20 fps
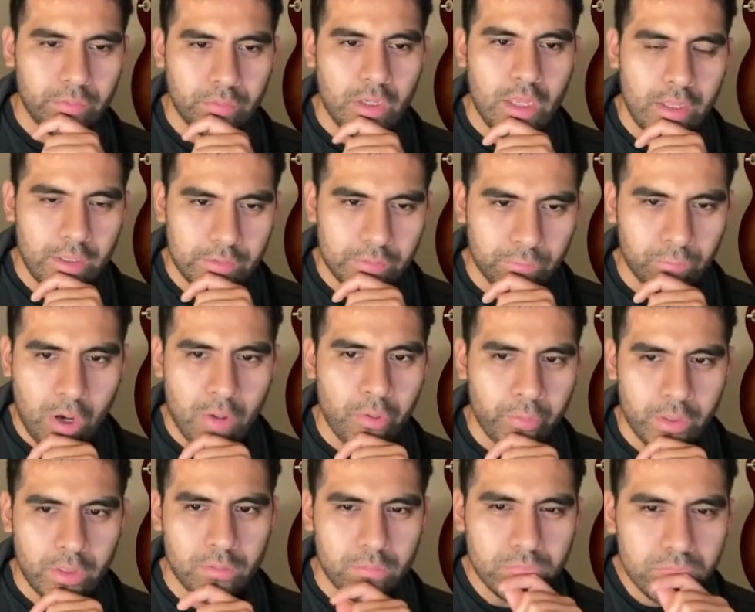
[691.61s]
So use raw
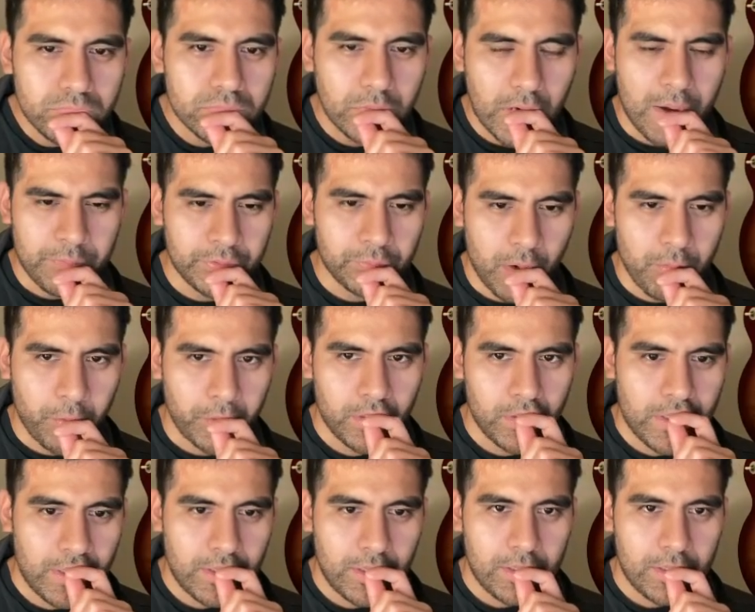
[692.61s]
mode. I'm using raw mode.